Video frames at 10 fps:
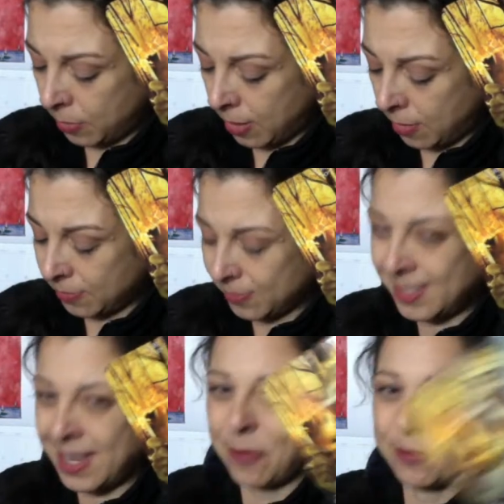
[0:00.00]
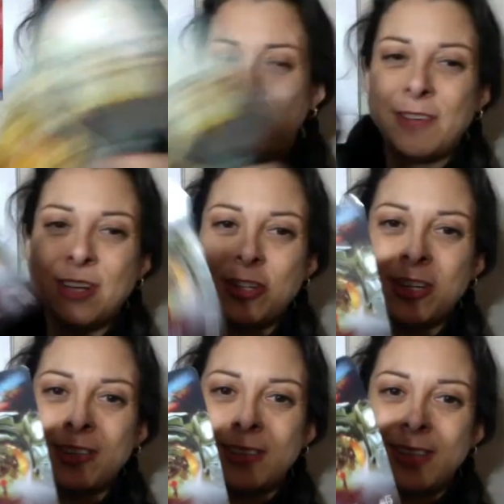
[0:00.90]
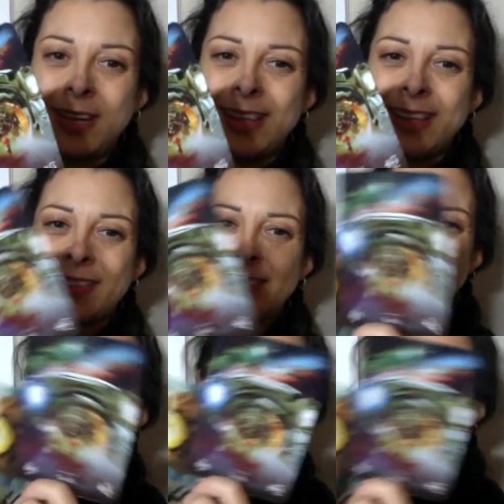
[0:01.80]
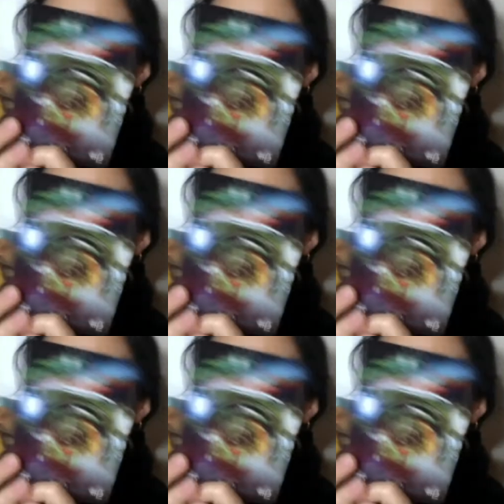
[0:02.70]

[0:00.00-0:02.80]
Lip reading: go. South adventure. I love this card.